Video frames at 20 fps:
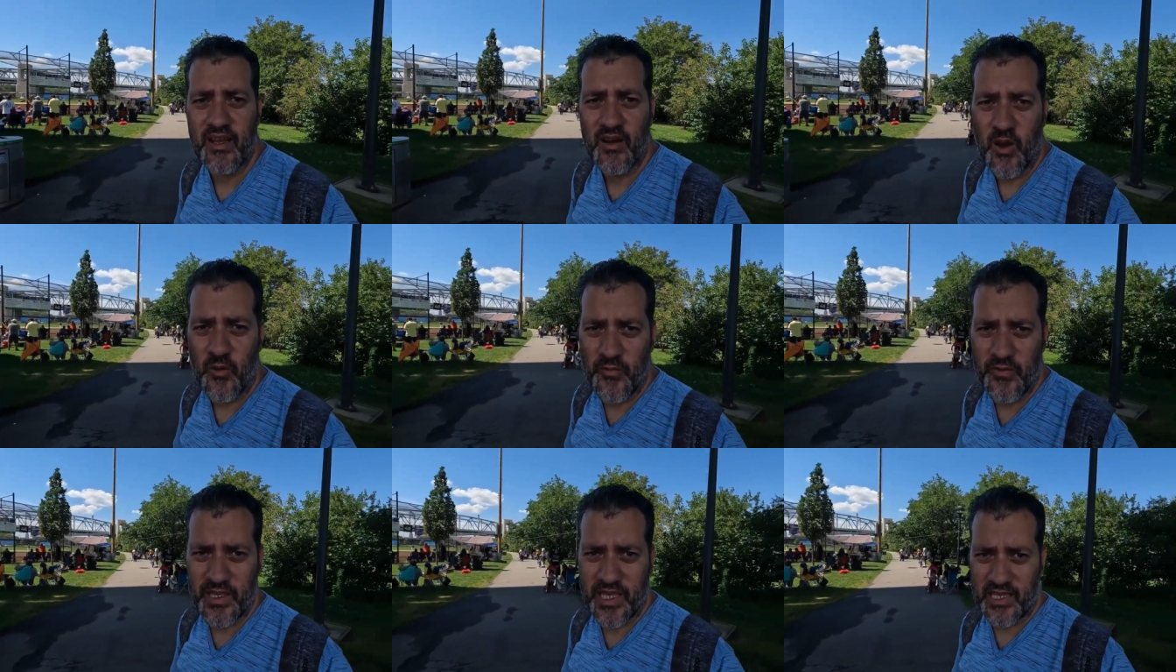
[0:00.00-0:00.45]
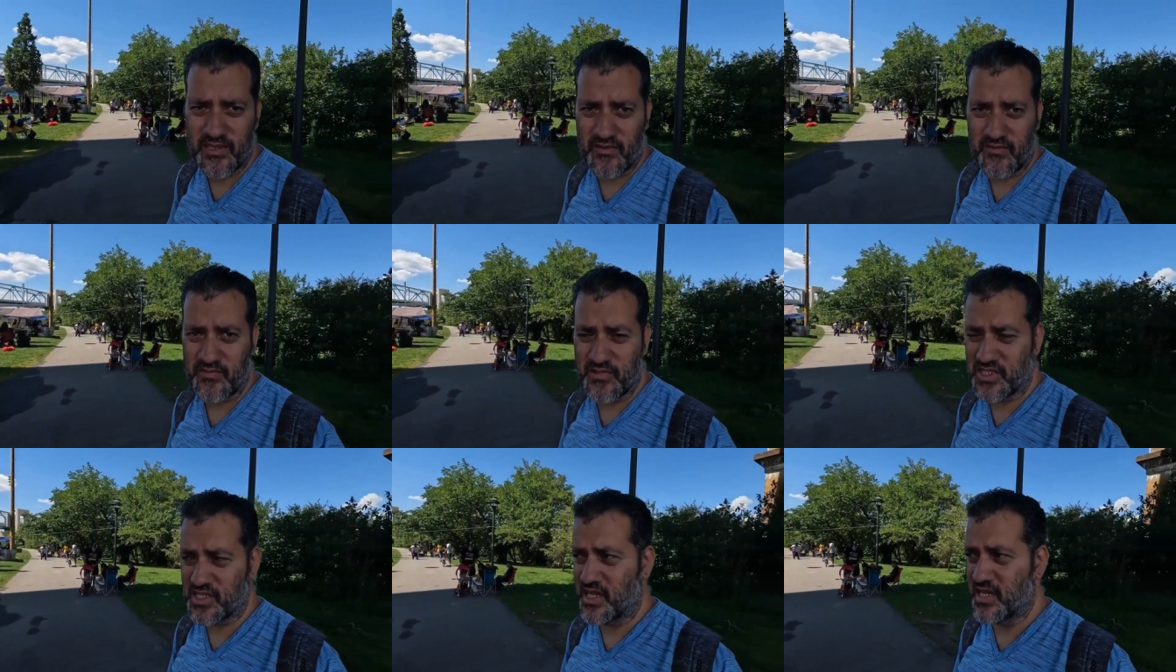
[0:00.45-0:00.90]
Hopefully get
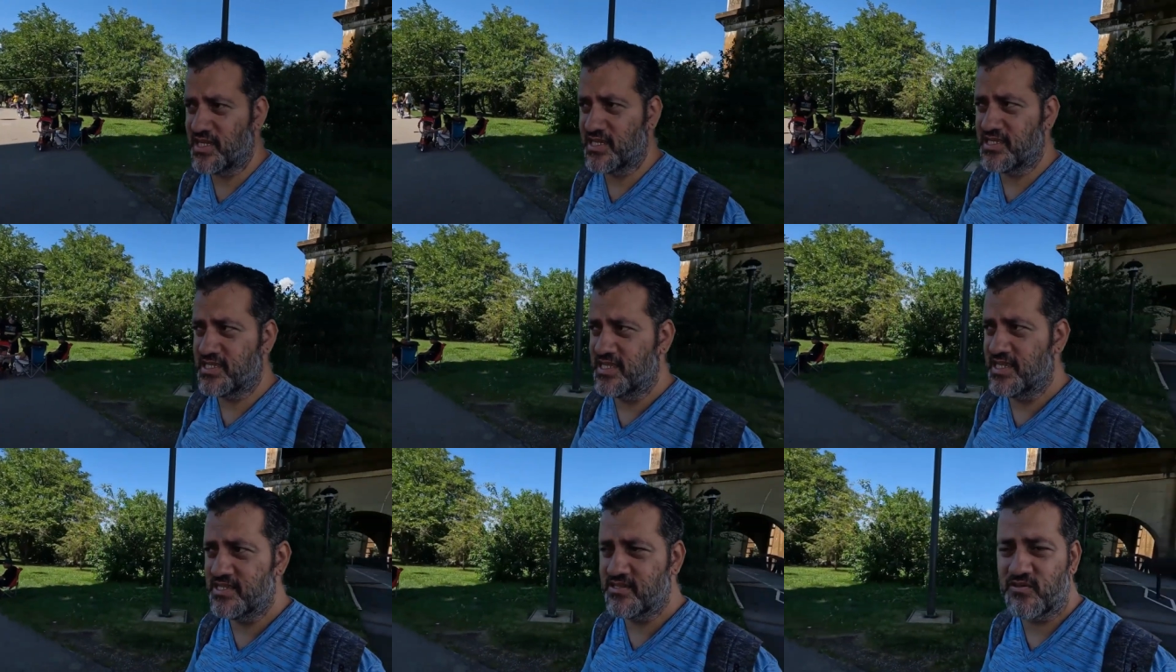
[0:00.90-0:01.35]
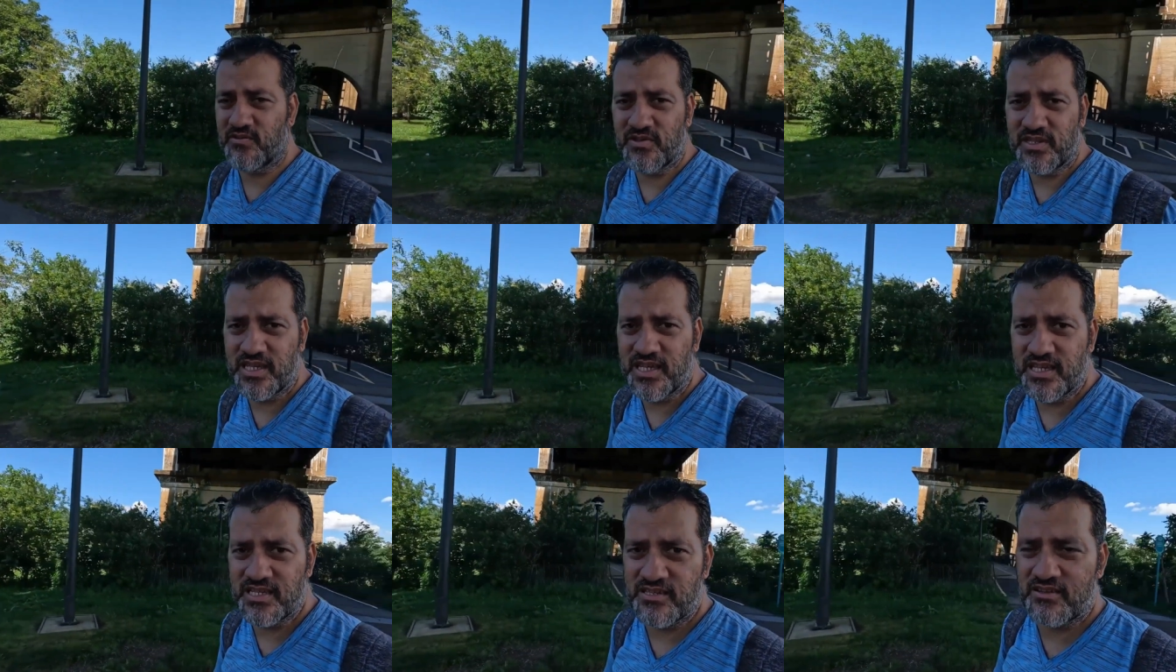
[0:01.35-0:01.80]
some shinies. Let's go
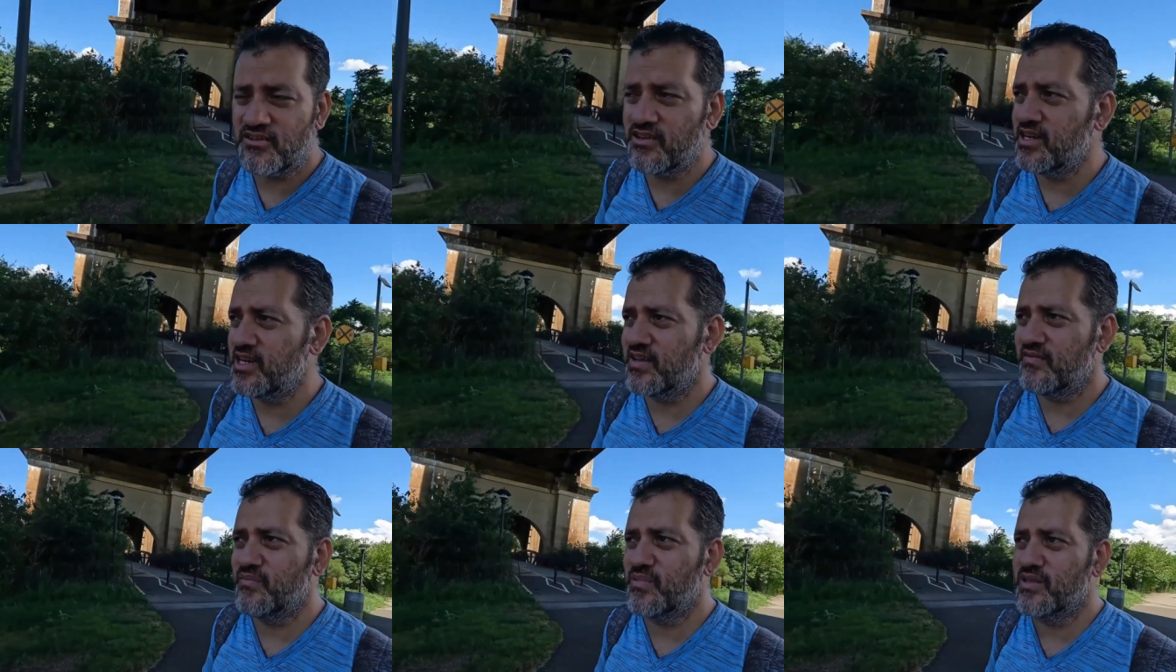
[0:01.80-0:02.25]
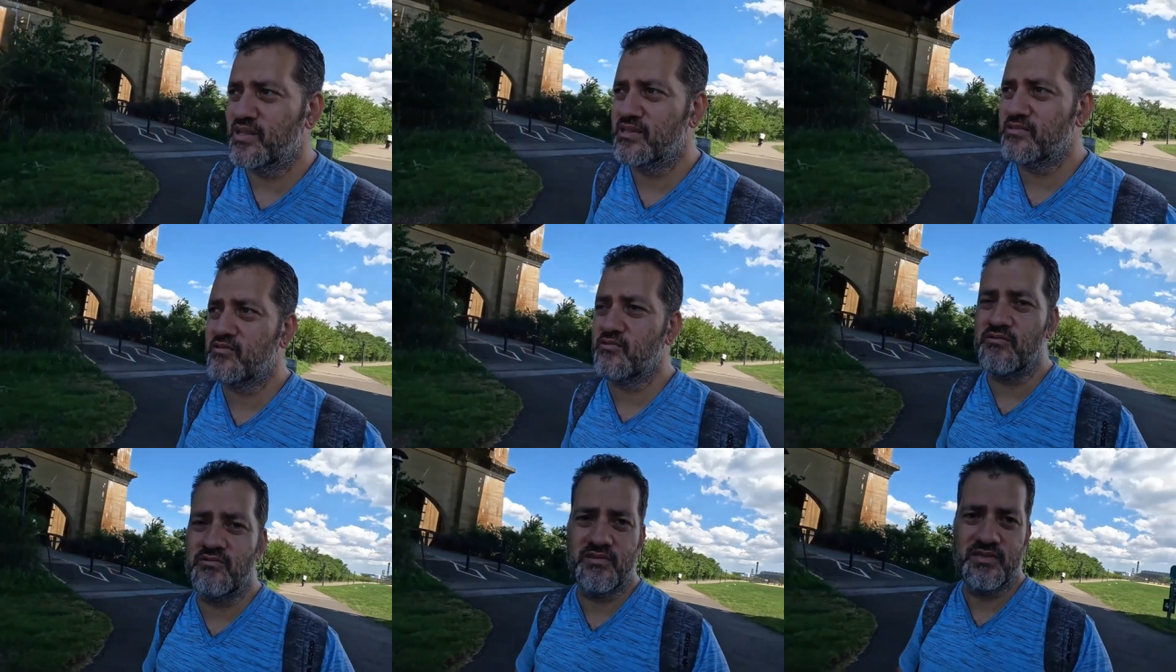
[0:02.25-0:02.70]
get it. Scarlet left me.
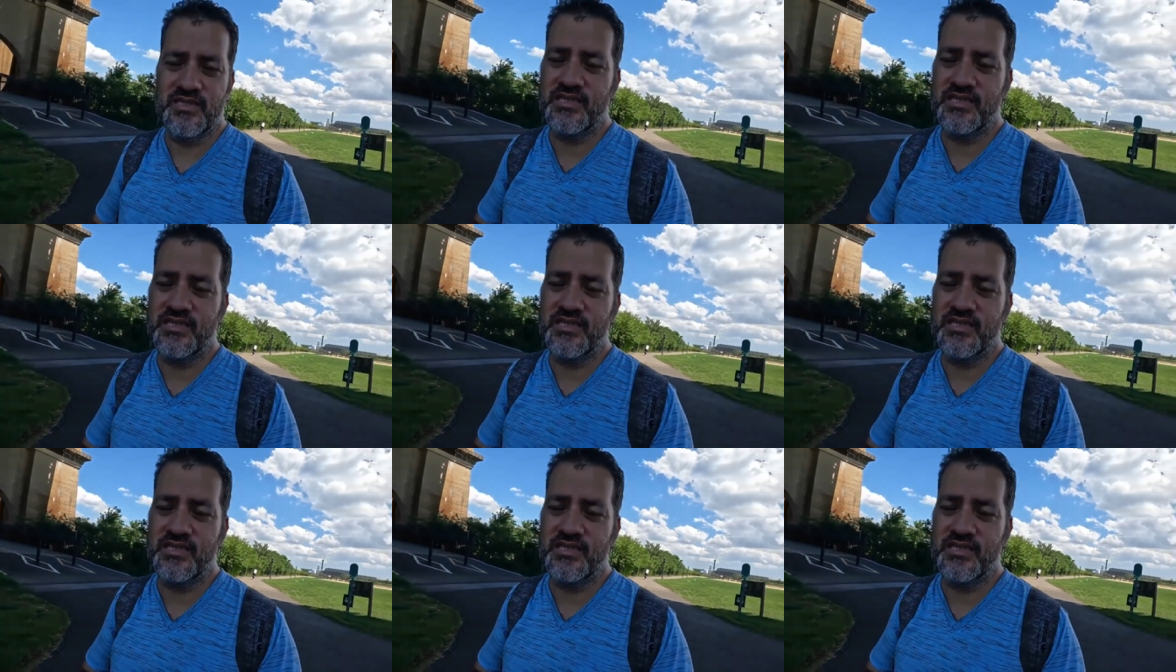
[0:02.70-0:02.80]
Let's go.